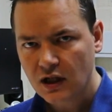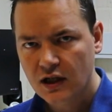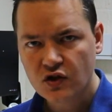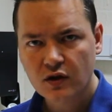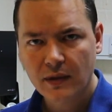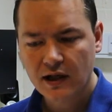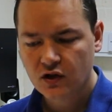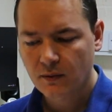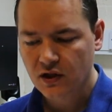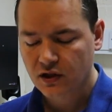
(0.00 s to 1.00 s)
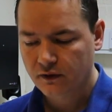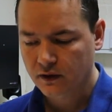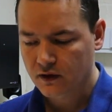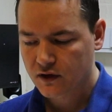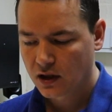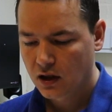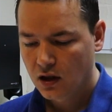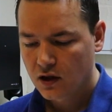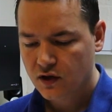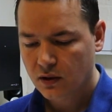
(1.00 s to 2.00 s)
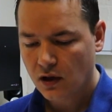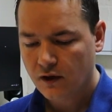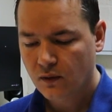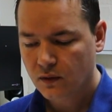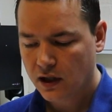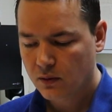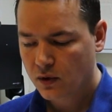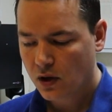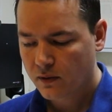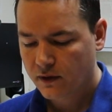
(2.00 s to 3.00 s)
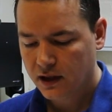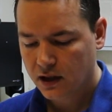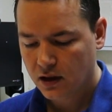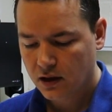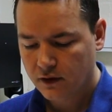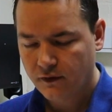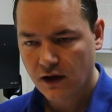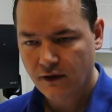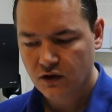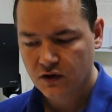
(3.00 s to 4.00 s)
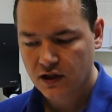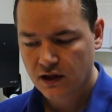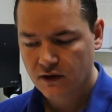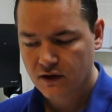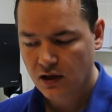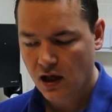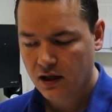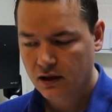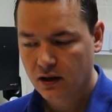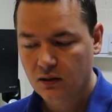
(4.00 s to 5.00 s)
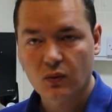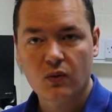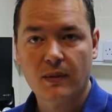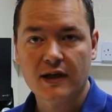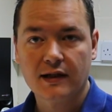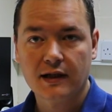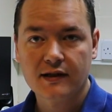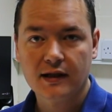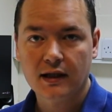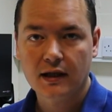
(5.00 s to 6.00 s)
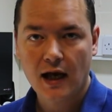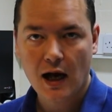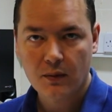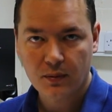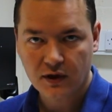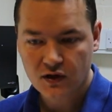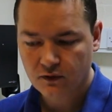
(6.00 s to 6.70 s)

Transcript: it shouldn't make too much difference so I thought, yeah, we'll go with the, uh, the 500 series and then we'll basically see how we progress